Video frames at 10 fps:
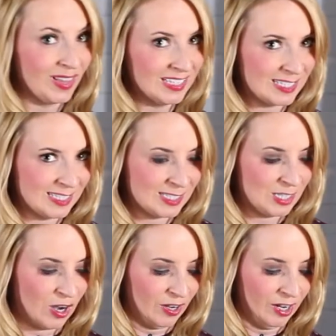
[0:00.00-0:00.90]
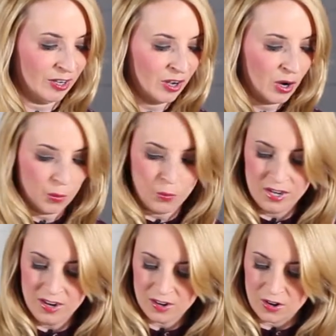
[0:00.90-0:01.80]
let's get started.
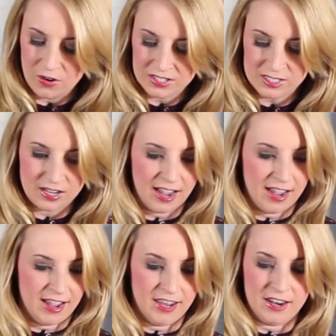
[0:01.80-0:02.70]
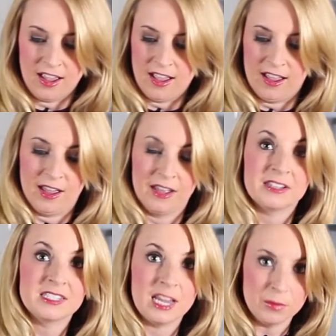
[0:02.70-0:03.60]
We are going to add
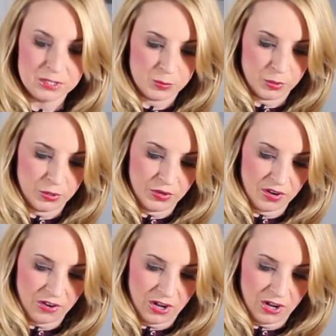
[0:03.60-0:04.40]
a tablespoon of